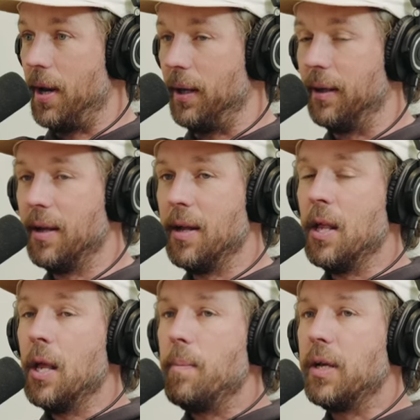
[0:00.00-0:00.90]
putting,
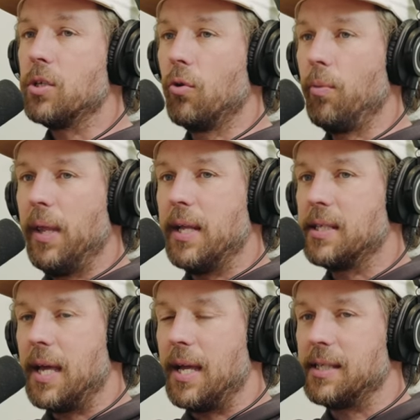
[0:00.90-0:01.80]
yeah. because ultimately
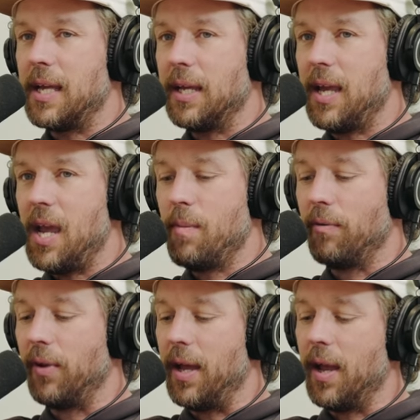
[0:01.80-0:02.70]
it's that it's that game
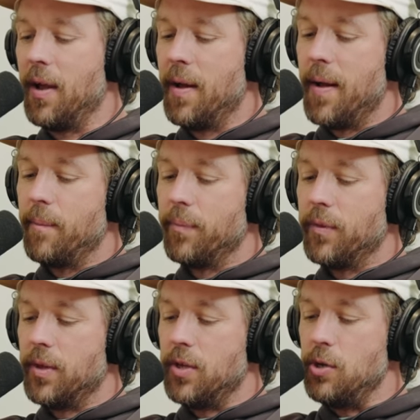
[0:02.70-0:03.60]
of like
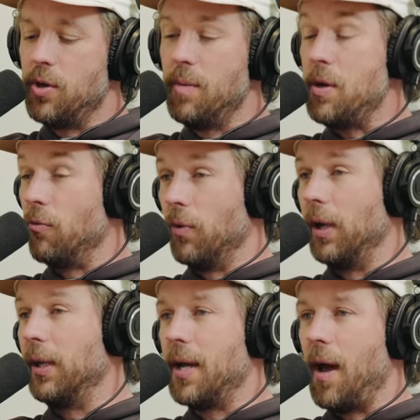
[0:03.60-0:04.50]
you can be
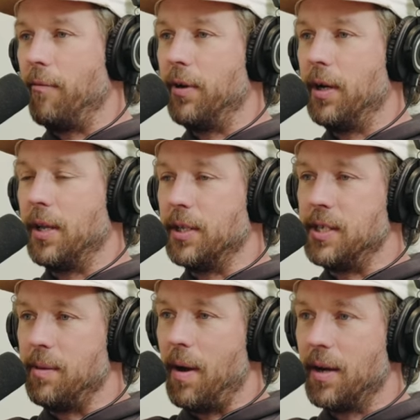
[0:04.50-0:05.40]
really confident on the
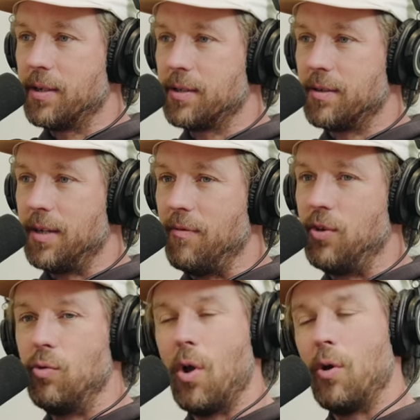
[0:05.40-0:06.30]
tee box
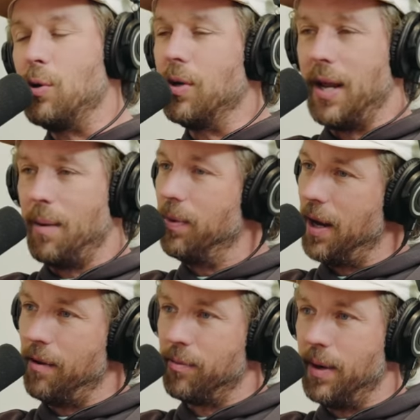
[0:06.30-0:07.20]
if you know you can get up
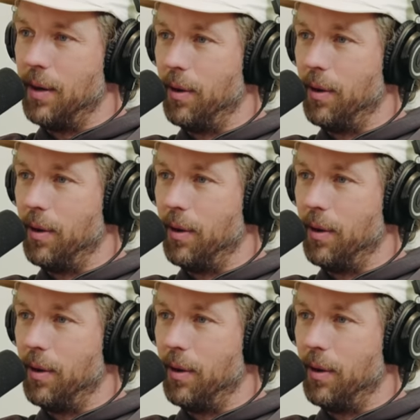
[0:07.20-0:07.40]
and down from